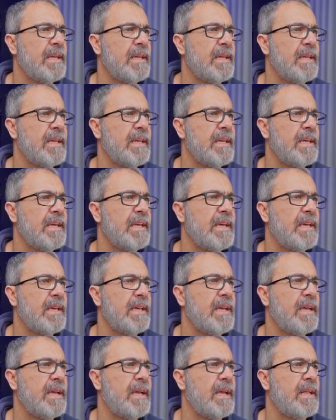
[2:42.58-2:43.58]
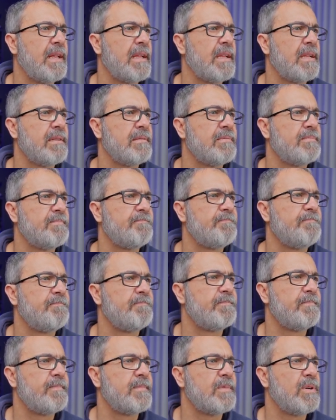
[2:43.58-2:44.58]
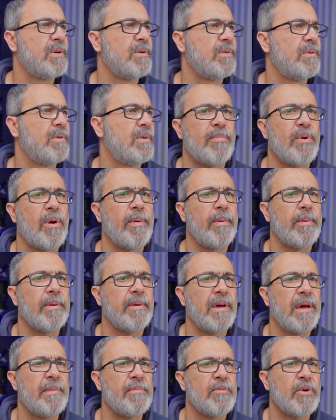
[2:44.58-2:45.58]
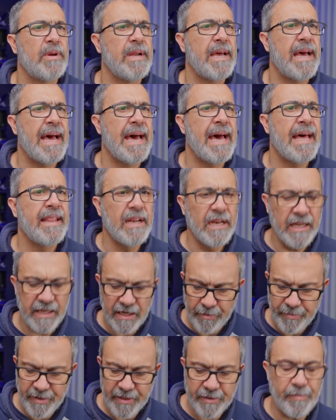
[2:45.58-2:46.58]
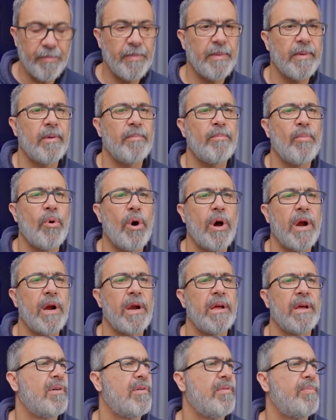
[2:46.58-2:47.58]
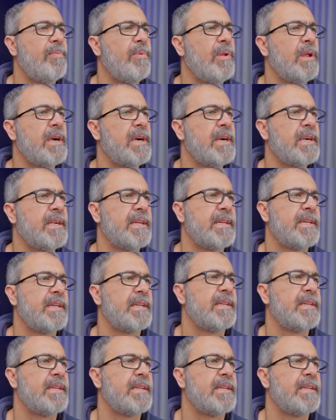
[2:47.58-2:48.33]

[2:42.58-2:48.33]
And so probably I'm gonna add a little bit more of blur.